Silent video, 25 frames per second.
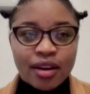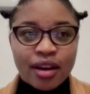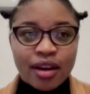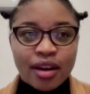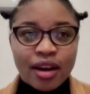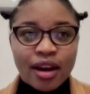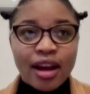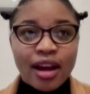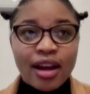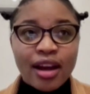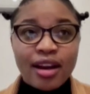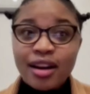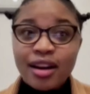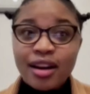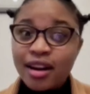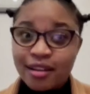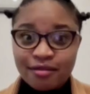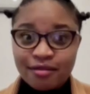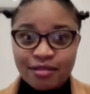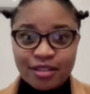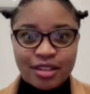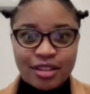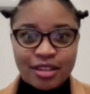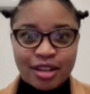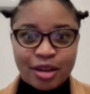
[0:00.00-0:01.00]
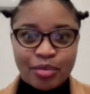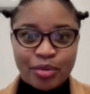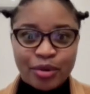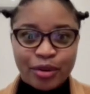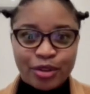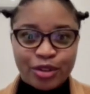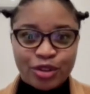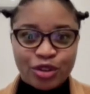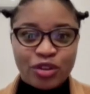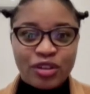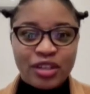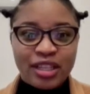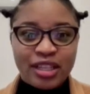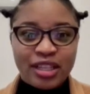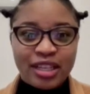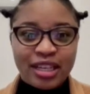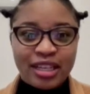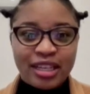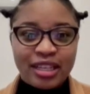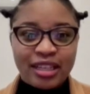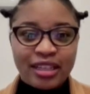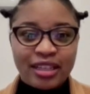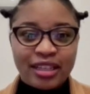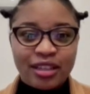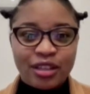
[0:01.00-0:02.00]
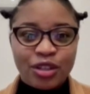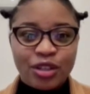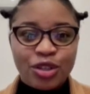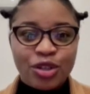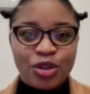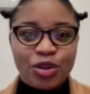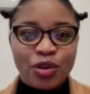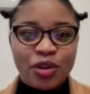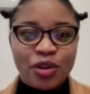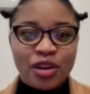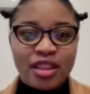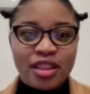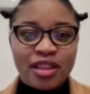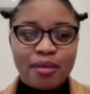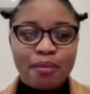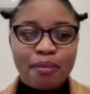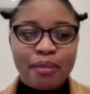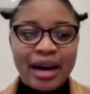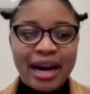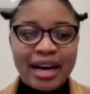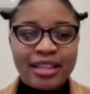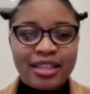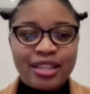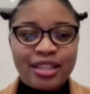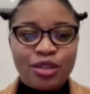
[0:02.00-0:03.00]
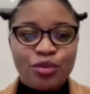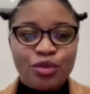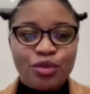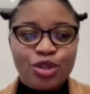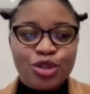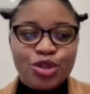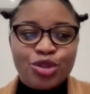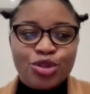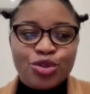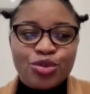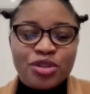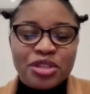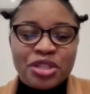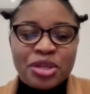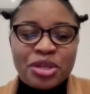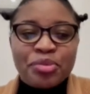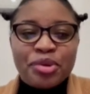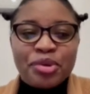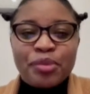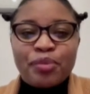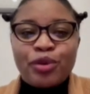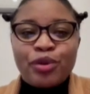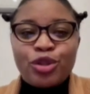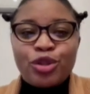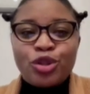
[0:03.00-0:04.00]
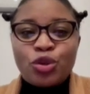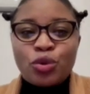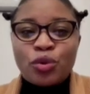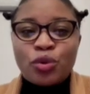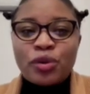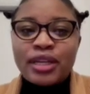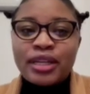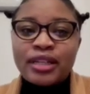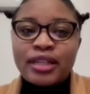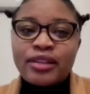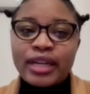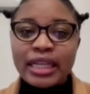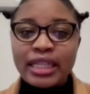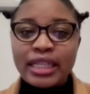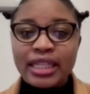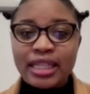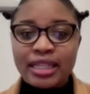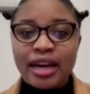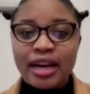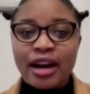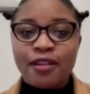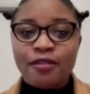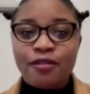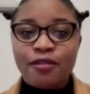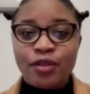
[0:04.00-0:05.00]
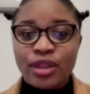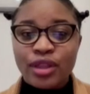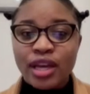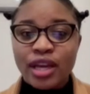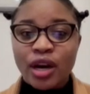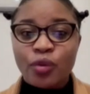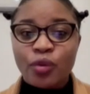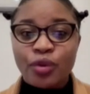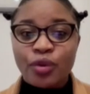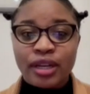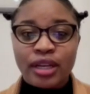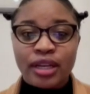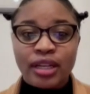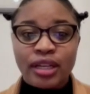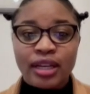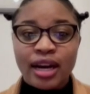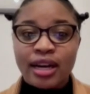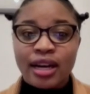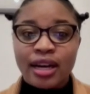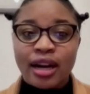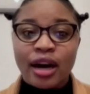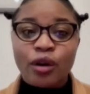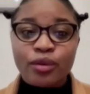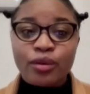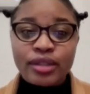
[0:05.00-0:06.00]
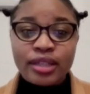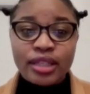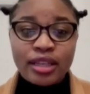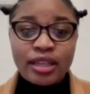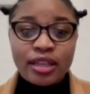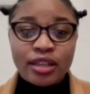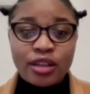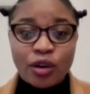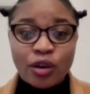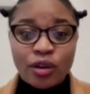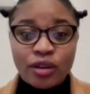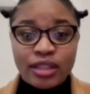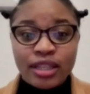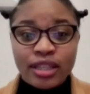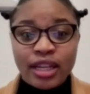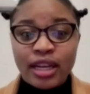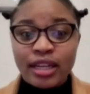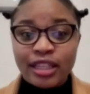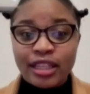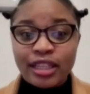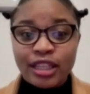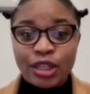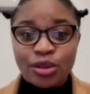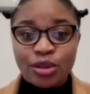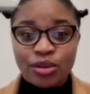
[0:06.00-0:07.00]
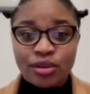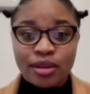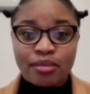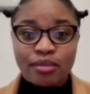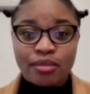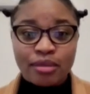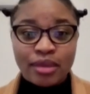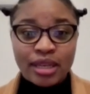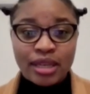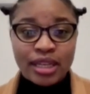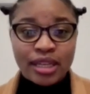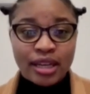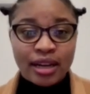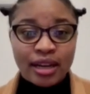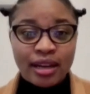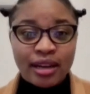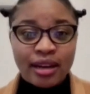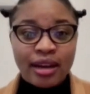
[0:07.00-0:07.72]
I love his approach, honestly. You know, in the past, we used to see people doing great stuff without really announcing or telling it to the media.